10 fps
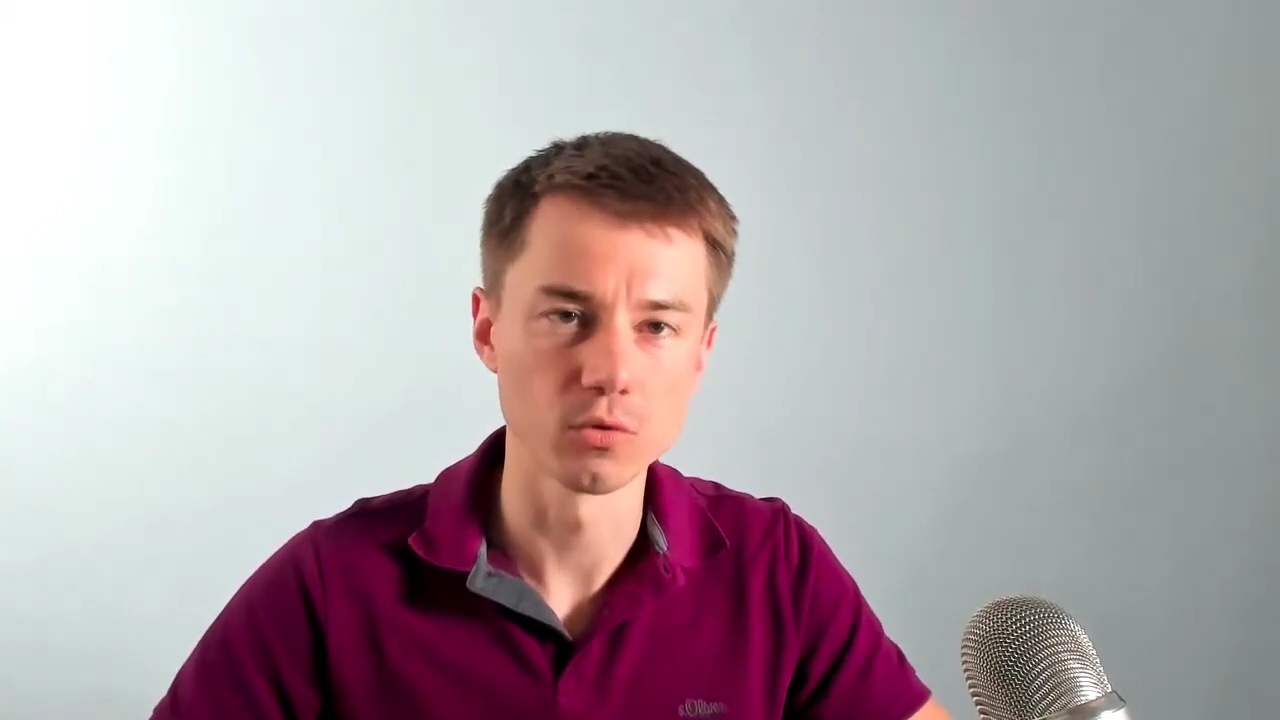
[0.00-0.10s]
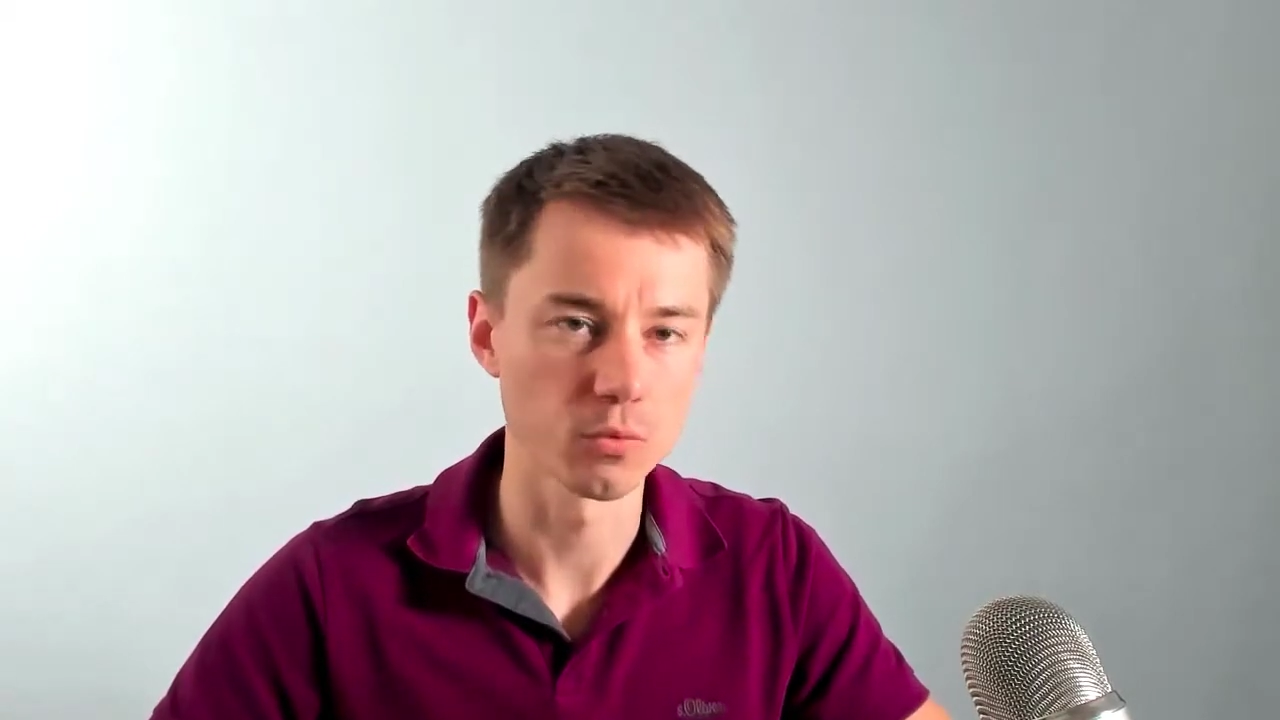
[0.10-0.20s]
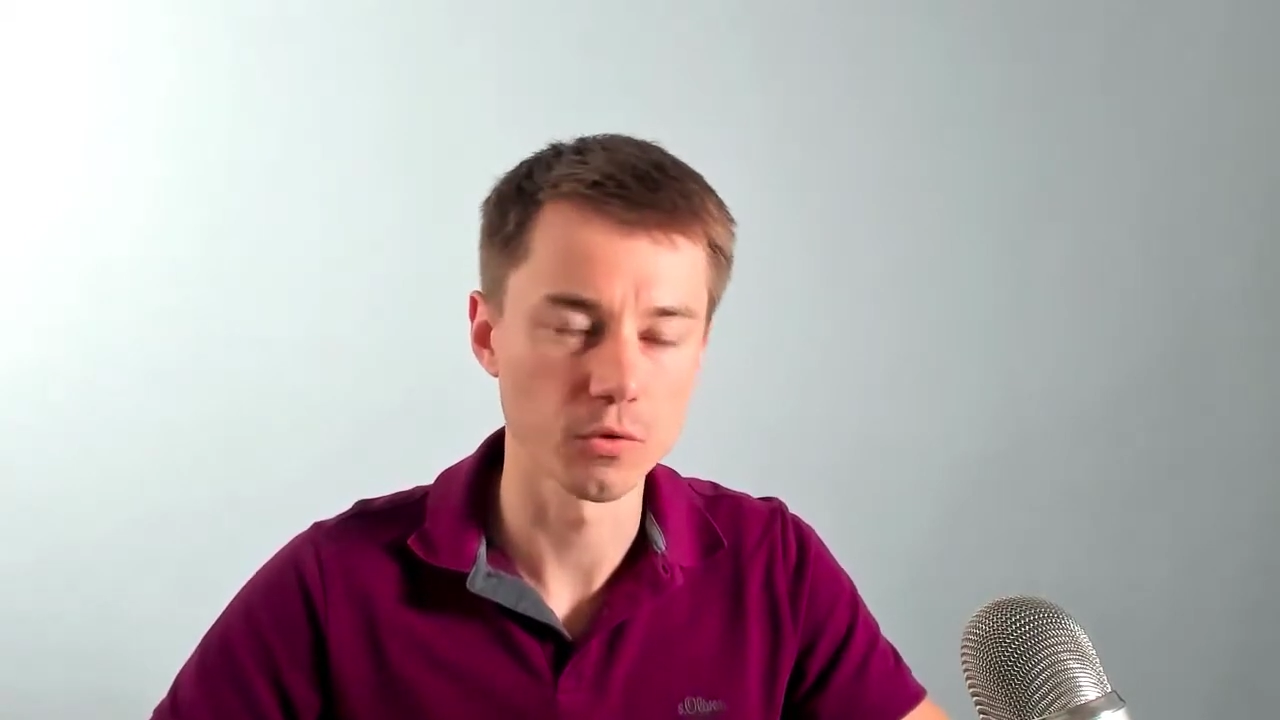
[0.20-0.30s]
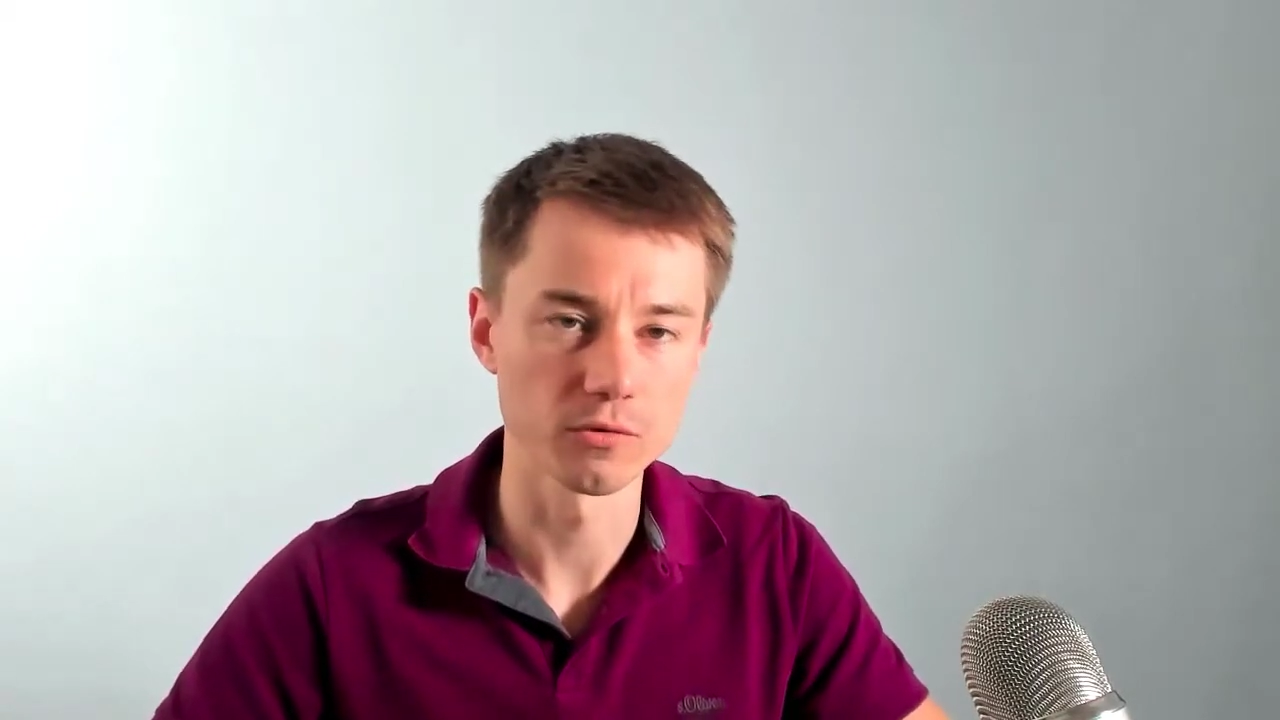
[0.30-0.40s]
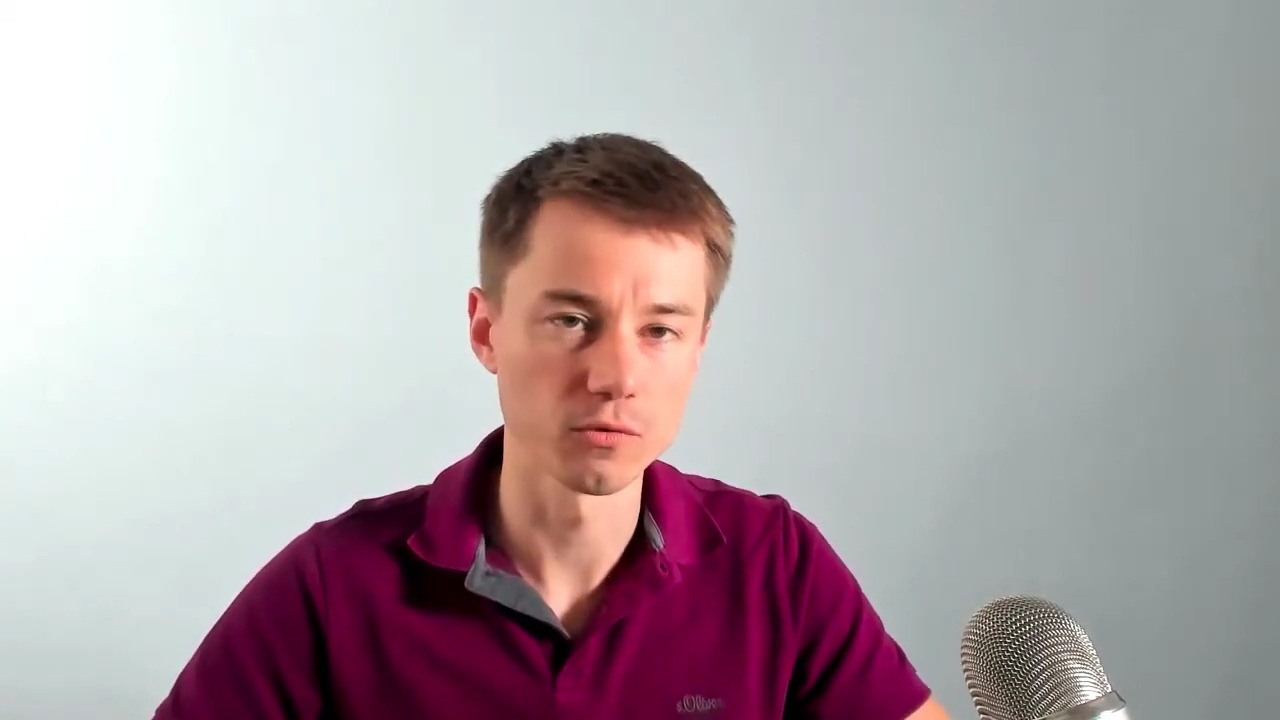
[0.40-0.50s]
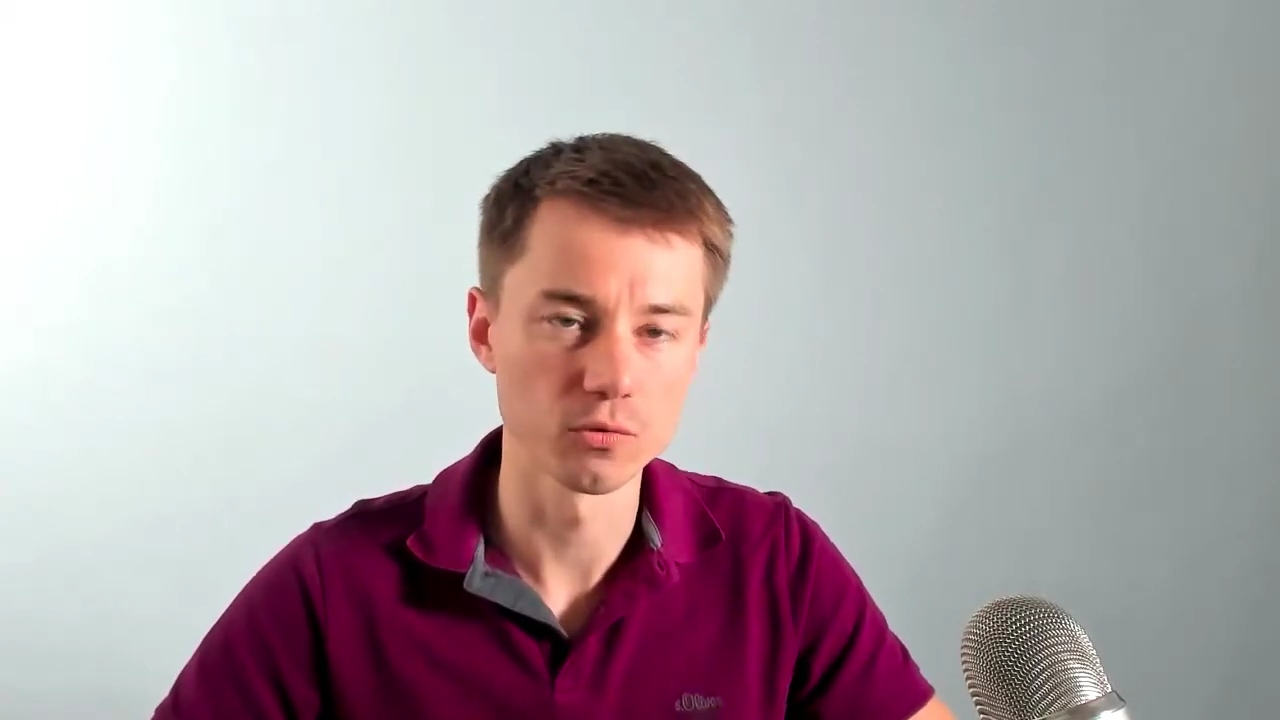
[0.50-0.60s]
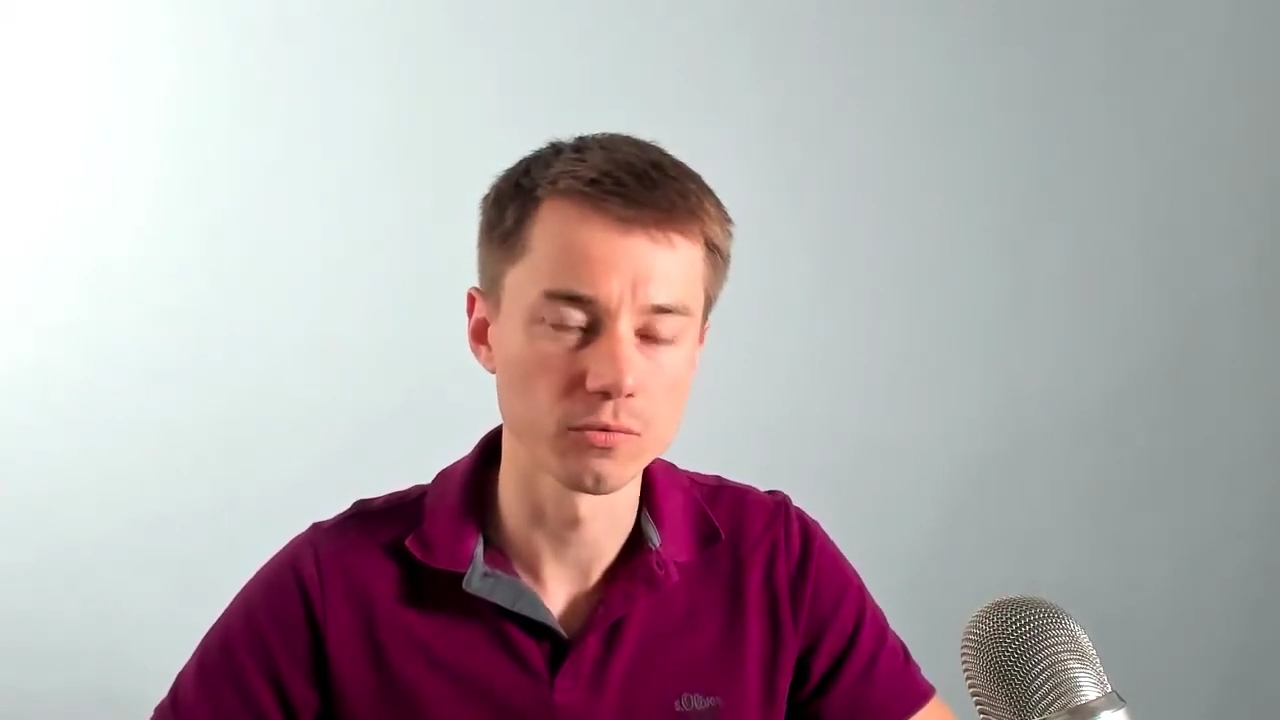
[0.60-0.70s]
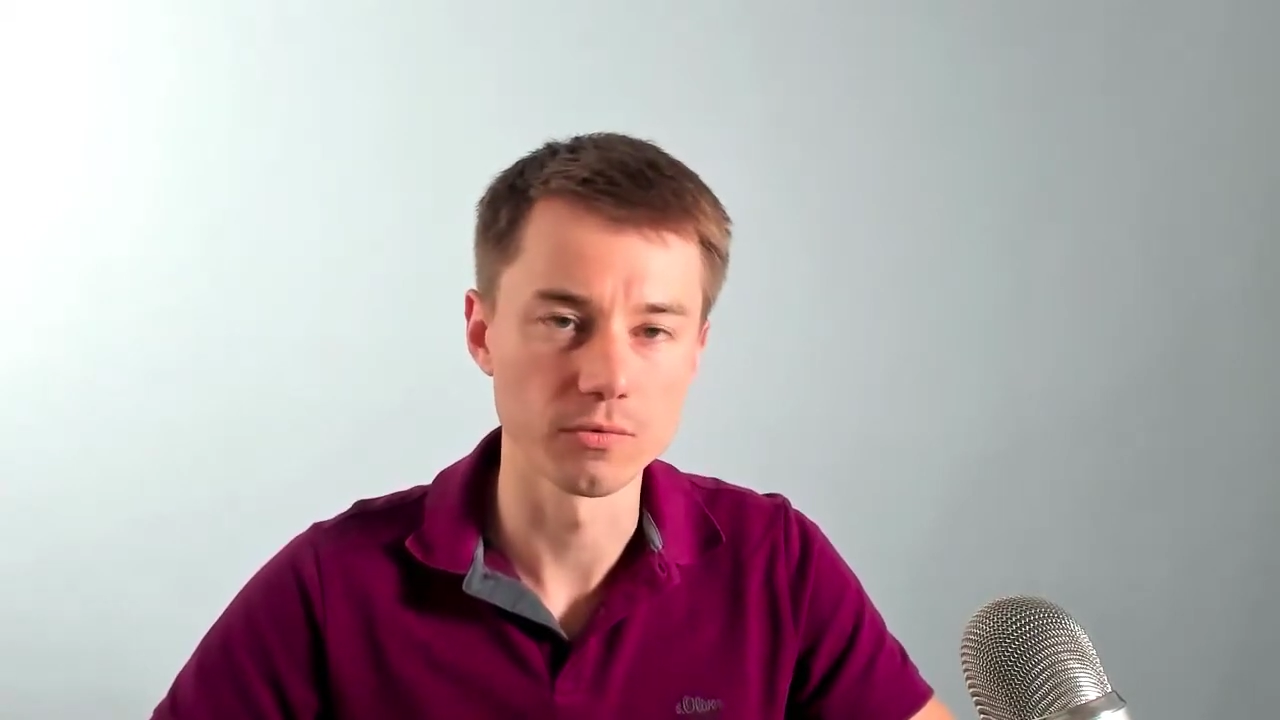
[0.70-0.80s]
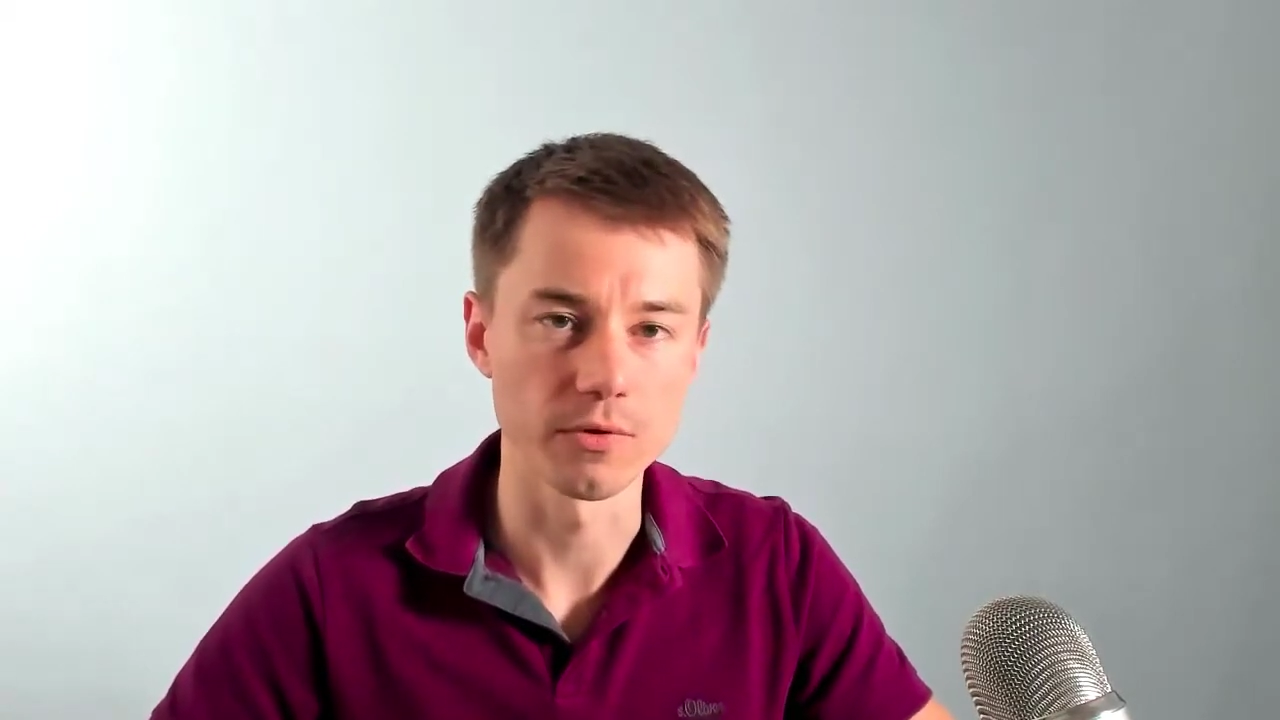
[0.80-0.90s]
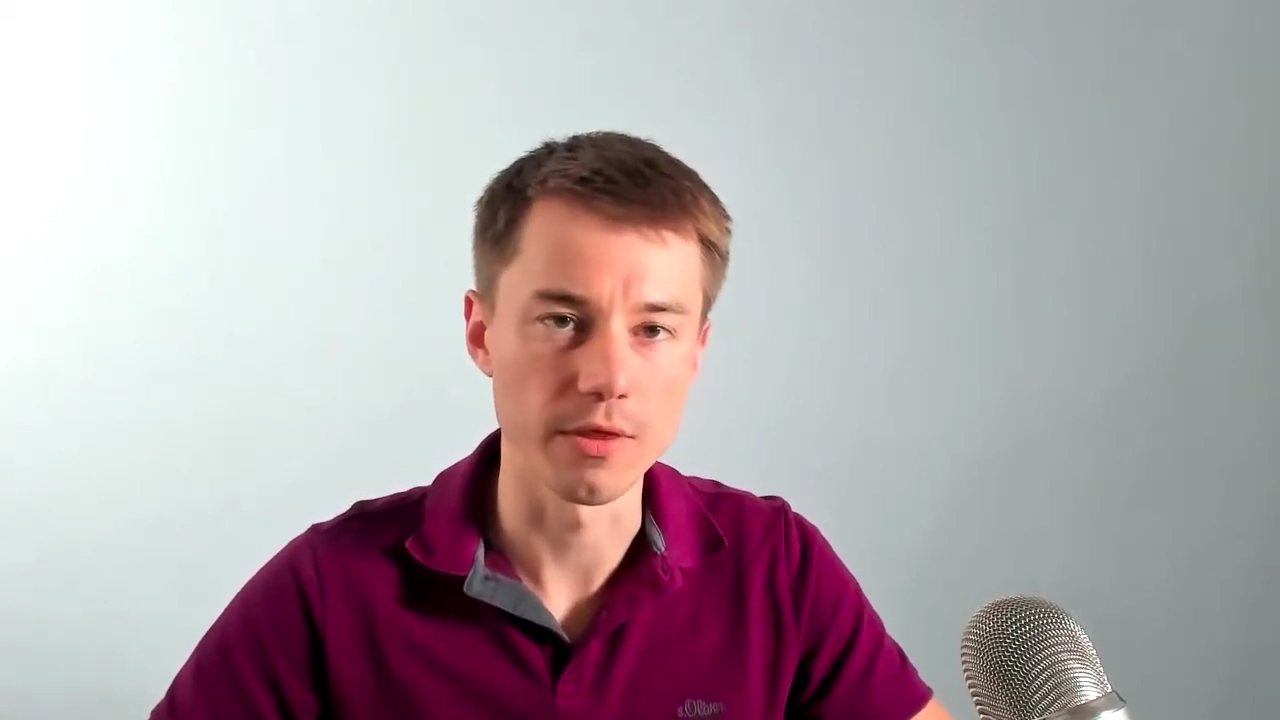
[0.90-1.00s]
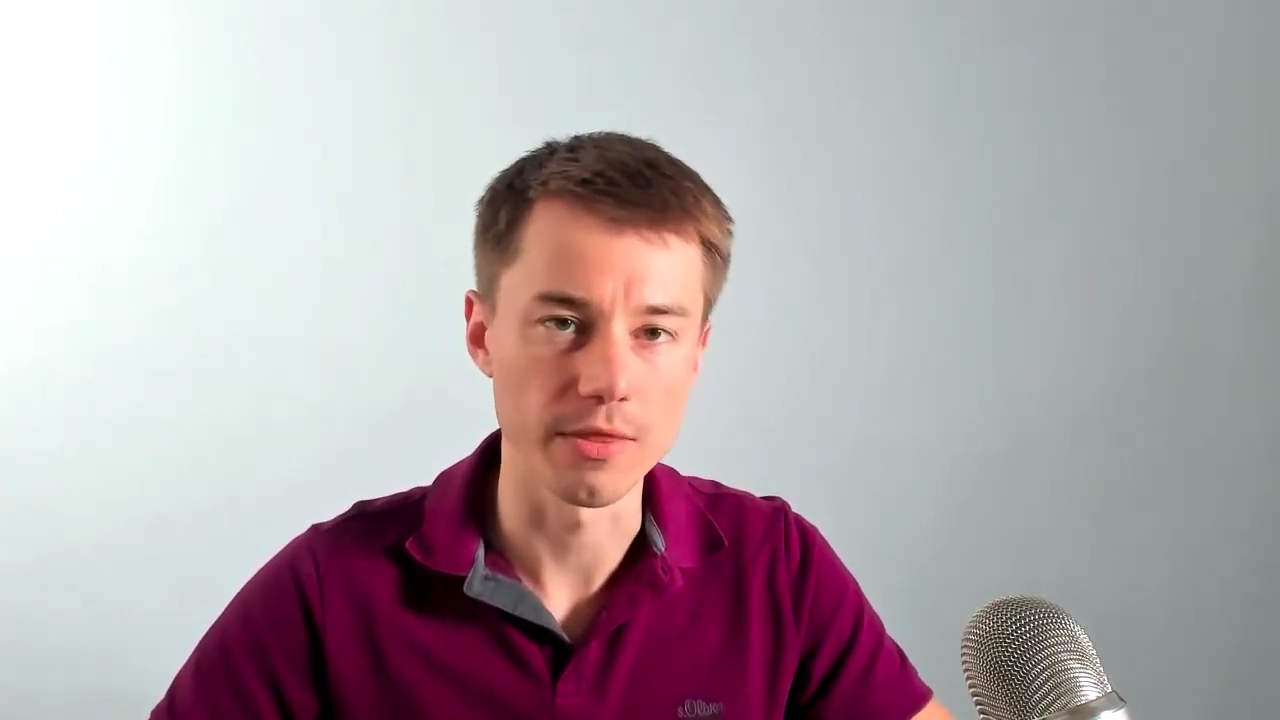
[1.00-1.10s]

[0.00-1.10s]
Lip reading: What would